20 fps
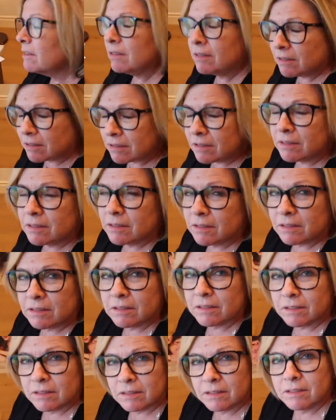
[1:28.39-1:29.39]
Now, we are
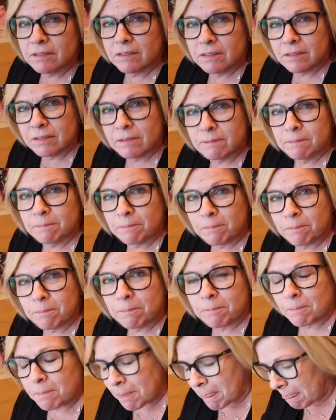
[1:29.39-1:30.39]
asking citizens
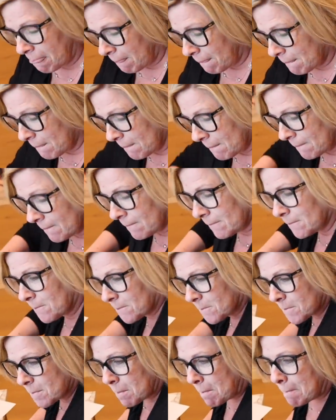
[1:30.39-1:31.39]
of the town, what do you
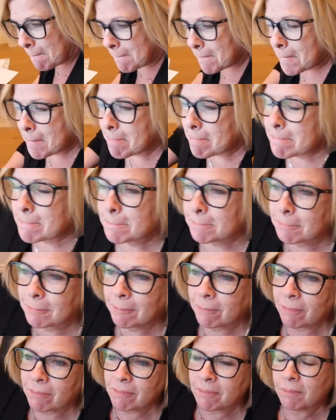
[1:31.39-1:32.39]
think that your most
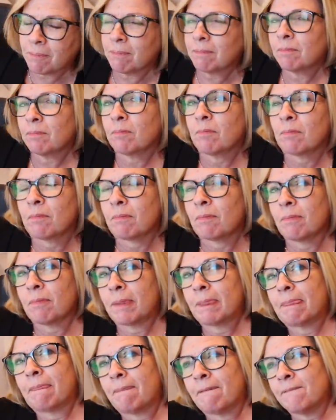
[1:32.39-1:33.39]
useless purchase
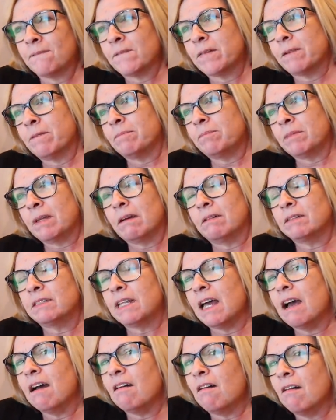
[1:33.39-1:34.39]
is? Now, is
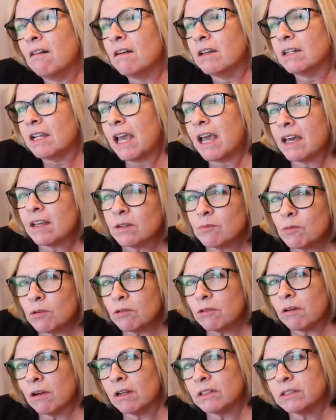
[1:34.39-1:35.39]
that on Animal
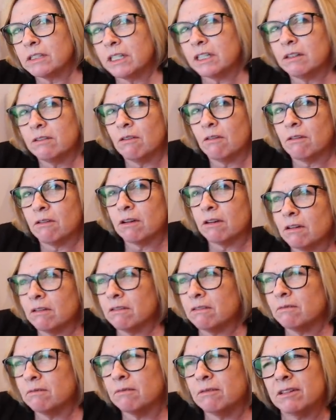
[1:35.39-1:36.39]
Crossing
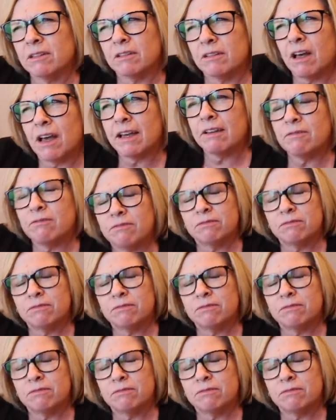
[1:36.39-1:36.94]
or real life?